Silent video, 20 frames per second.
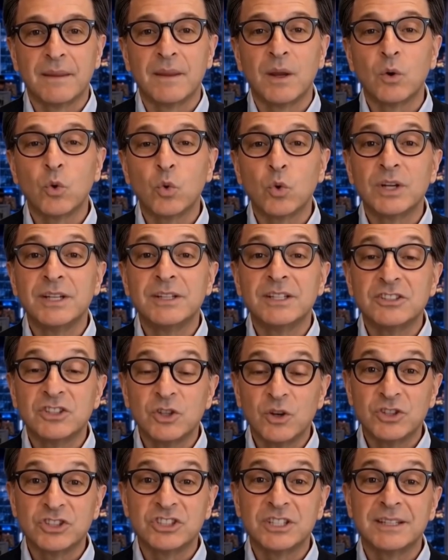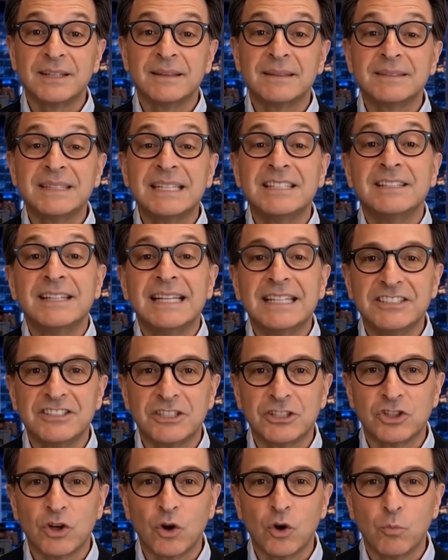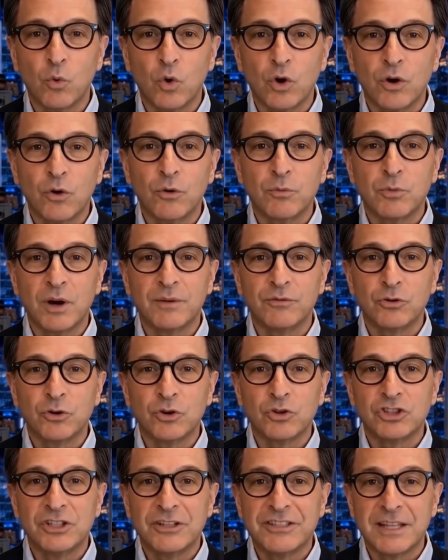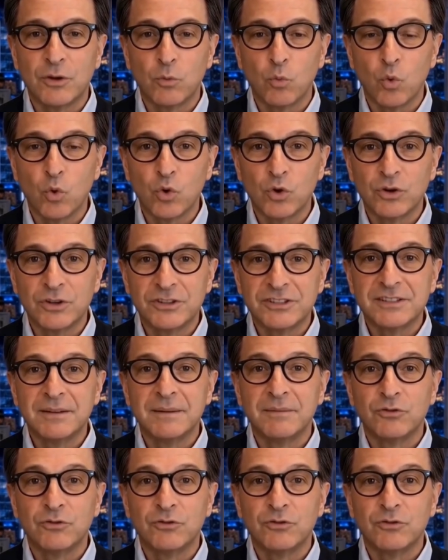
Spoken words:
According to Turchin, this leads to turmoil, revolutions, and wars.